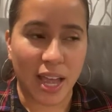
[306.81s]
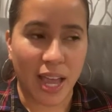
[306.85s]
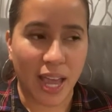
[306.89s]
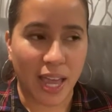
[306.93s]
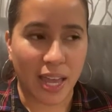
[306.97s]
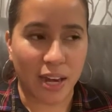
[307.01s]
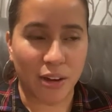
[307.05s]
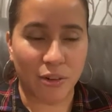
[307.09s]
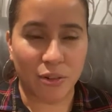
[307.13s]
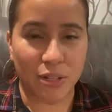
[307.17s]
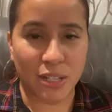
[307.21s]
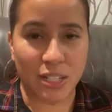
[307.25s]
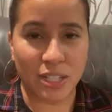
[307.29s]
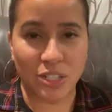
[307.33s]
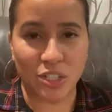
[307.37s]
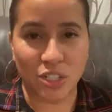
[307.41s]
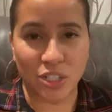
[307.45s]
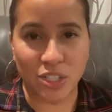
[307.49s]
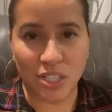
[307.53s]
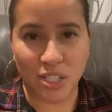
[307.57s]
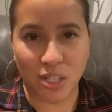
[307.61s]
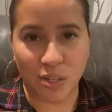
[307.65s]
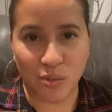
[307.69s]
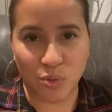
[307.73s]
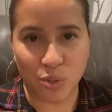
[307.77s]
And it really
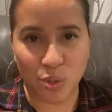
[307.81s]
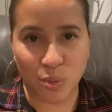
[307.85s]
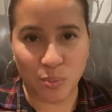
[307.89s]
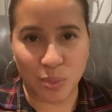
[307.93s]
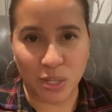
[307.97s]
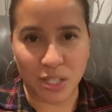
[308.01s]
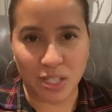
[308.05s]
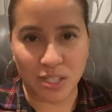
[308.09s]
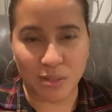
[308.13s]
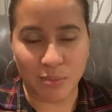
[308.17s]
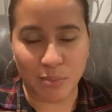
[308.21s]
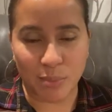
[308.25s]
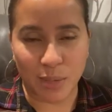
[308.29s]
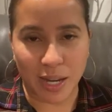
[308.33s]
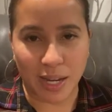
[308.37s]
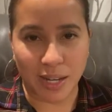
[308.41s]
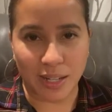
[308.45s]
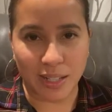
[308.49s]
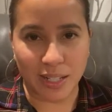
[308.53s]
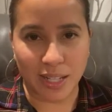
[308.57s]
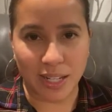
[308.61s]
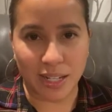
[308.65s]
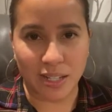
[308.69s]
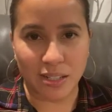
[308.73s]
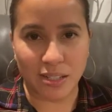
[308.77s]
just gives you peace of
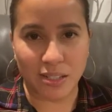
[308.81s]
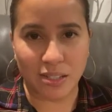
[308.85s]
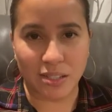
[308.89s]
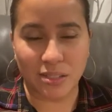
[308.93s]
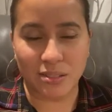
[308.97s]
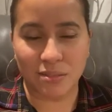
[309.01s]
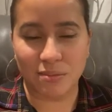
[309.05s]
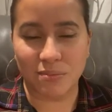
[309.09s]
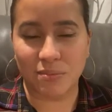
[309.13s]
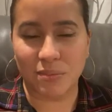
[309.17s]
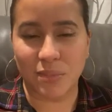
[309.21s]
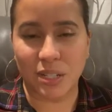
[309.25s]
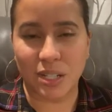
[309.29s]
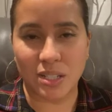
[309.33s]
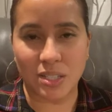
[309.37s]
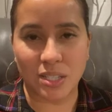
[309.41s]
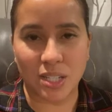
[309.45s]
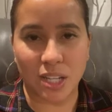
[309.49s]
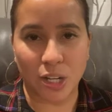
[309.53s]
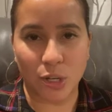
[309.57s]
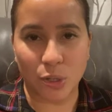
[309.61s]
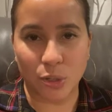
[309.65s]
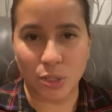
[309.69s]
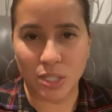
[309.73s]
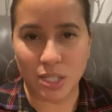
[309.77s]
mind that it's
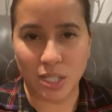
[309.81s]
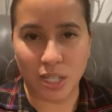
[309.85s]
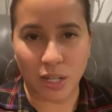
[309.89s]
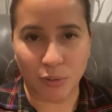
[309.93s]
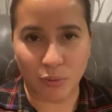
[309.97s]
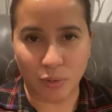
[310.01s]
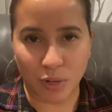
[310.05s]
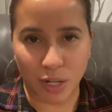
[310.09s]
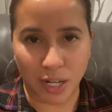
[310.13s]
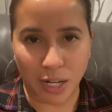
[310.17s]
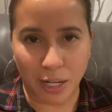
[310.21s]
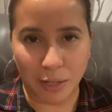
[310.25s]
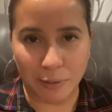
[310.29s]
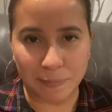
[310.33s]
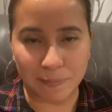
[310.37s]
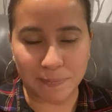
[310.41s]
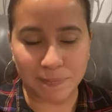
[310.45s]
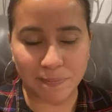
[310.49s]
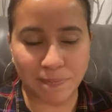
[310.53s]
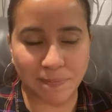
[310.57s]
continuously running.